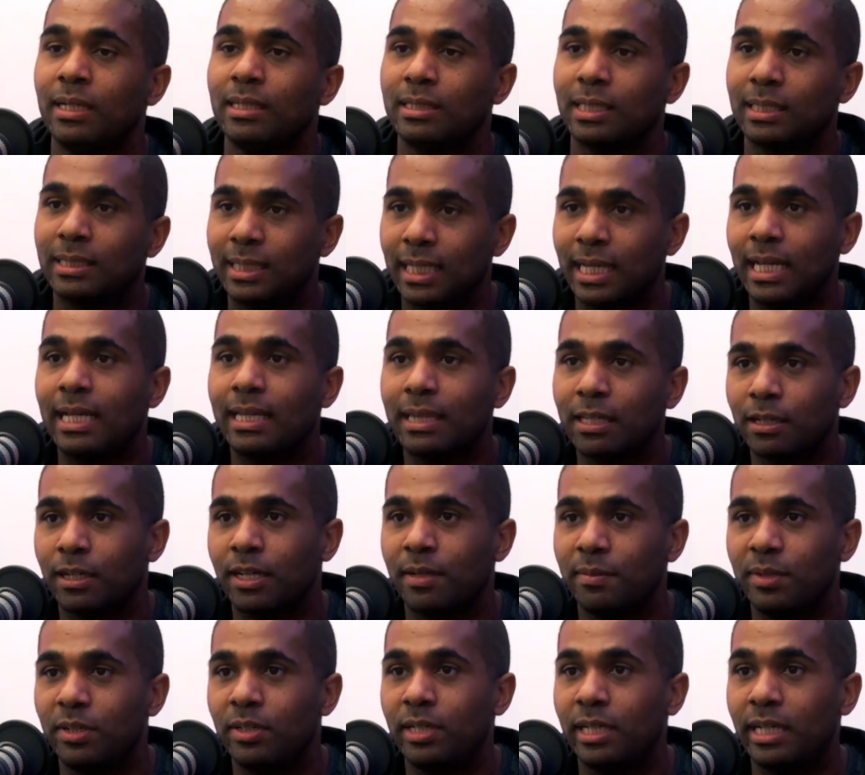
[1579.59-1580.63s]
to take their
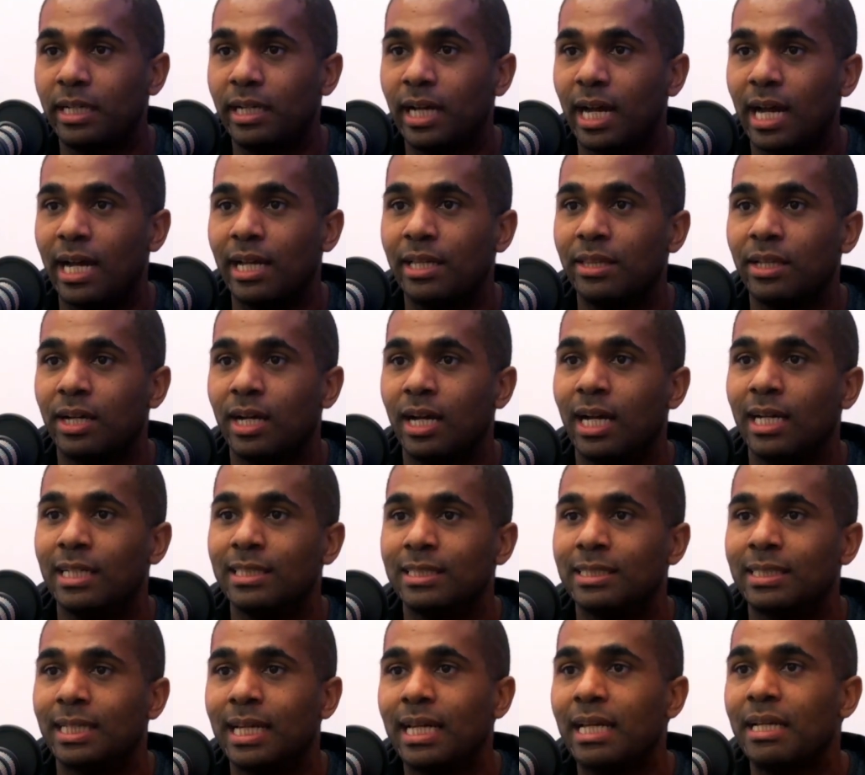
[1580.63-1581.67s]
community
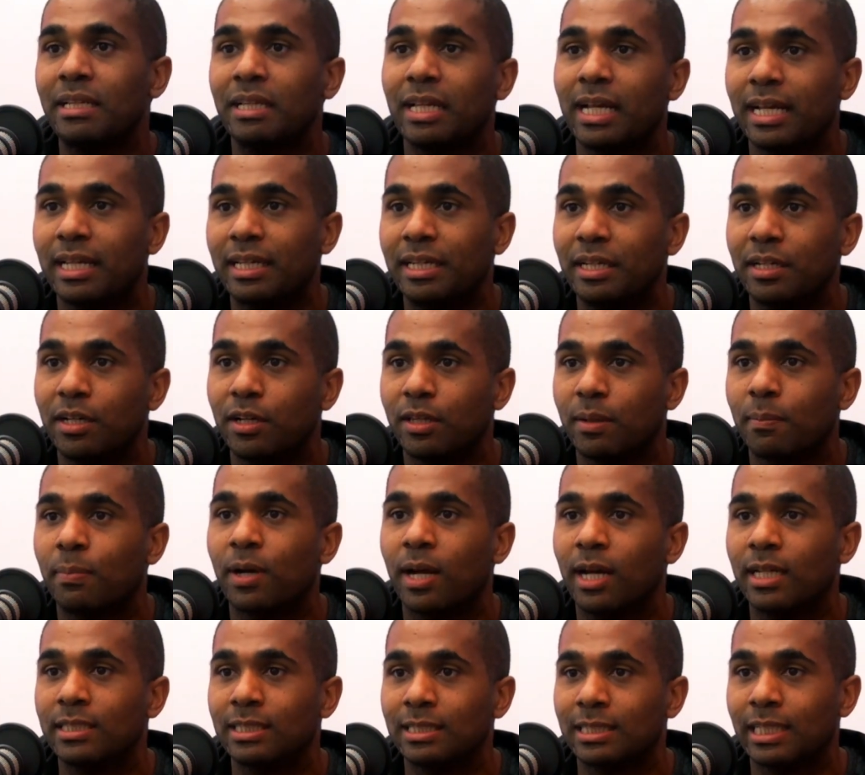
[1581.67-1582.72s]
guidelines, take like, you know, the
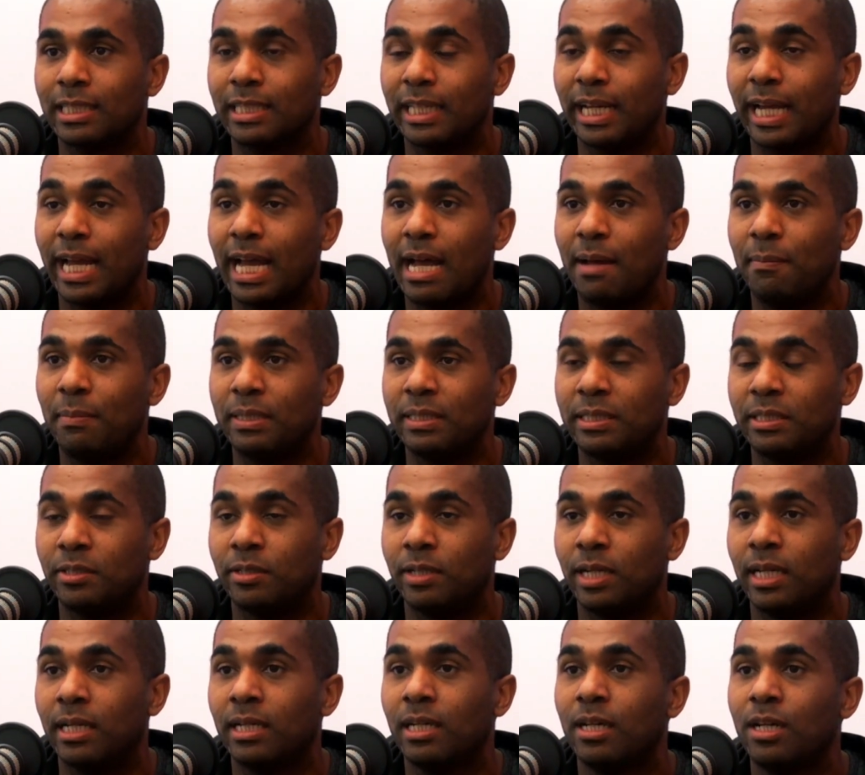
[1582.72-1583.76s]
process that they have been
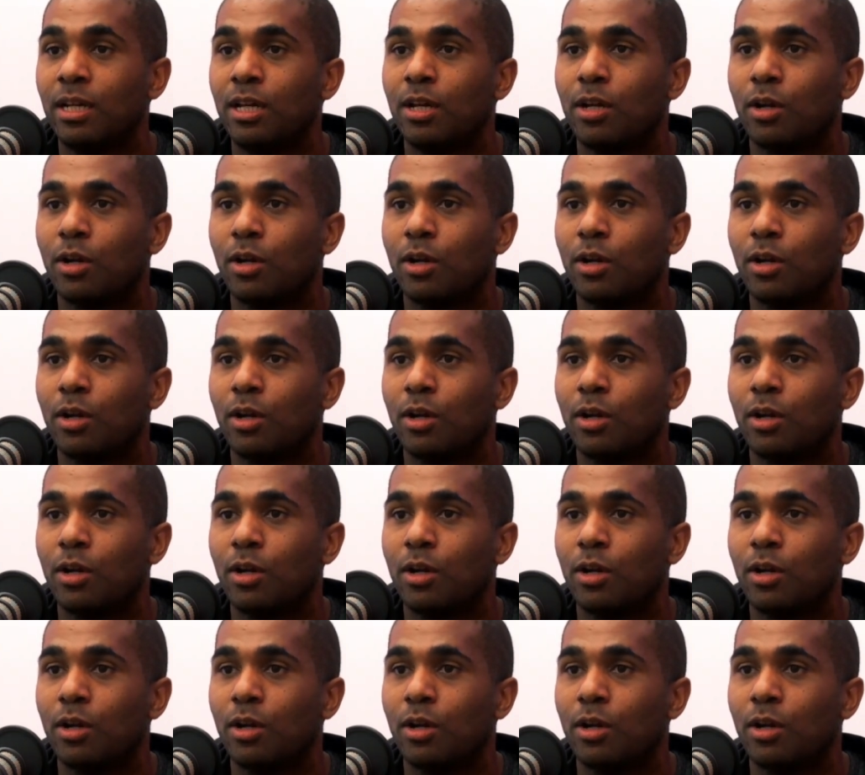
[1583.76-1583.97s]
doing,